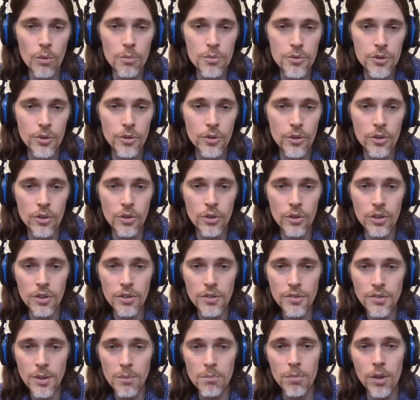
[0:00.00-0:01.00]
or, or
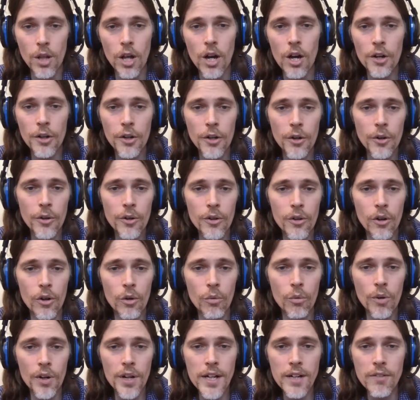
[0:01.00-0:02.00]
some blogger or
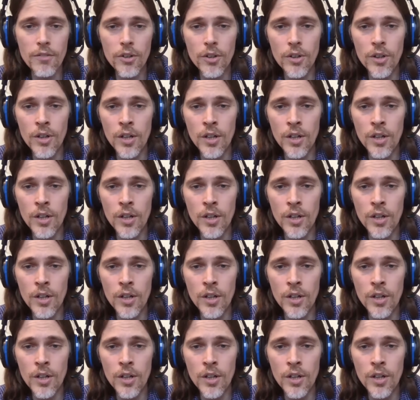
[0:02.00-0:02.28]
whatever,